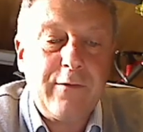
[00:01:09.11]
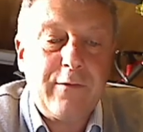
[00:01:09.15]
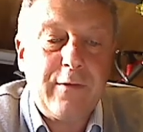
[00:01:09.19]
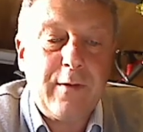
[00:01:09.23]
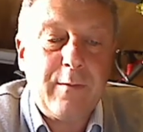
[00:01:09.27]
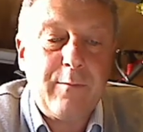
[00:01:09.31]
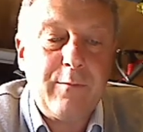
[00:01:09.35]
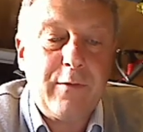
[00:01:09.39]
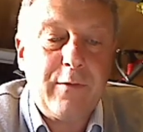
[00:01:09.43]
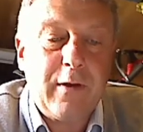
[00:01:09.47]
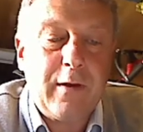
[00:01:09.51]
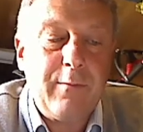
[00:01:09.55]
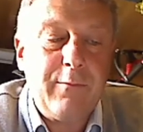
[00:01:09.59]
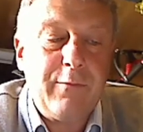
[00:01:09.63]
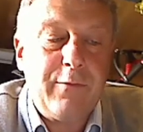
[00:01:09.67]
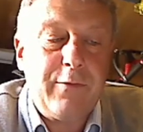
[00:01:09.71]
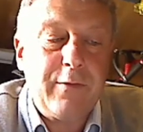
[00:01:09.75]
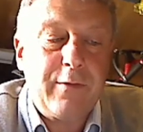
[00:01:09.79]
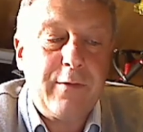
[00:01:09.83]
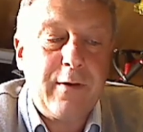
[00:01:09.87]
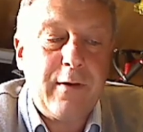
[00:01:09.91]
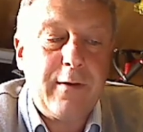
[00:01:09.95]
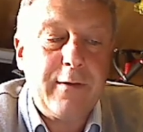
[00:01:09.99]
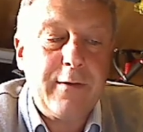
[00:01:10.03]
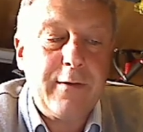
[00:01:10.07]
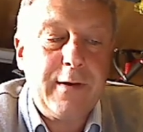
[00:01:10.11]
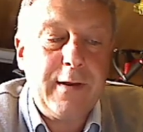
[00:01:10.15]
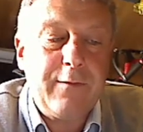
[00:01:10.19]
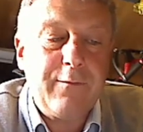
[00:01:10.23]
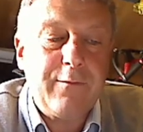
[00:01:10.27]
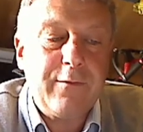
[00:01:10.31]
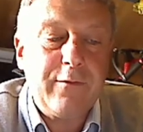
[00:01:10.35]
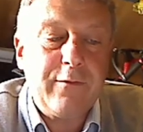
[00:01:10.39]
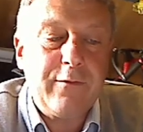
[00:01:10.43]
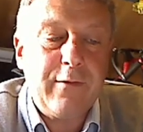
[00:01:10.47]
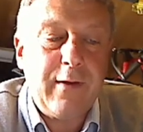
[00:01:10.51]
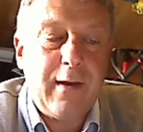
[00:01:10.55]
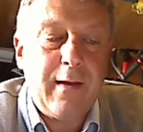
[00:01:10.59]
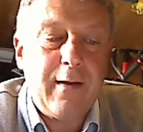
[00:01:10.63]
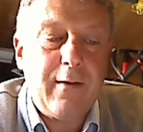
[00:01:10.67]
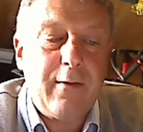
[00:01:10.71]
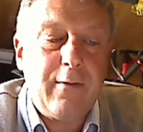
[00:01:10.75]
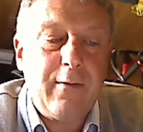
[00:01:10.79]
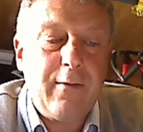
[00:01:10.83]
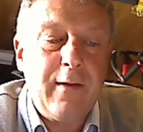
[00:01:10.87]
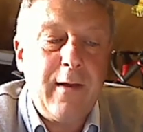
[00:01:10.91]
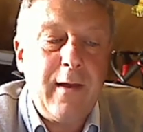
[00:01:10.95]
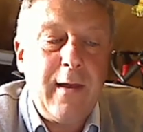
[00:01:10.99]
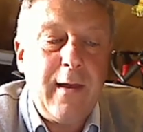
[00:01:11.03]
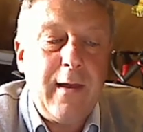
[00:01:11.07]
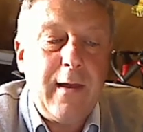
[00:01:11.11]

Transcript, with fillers: sometimes you can't even tell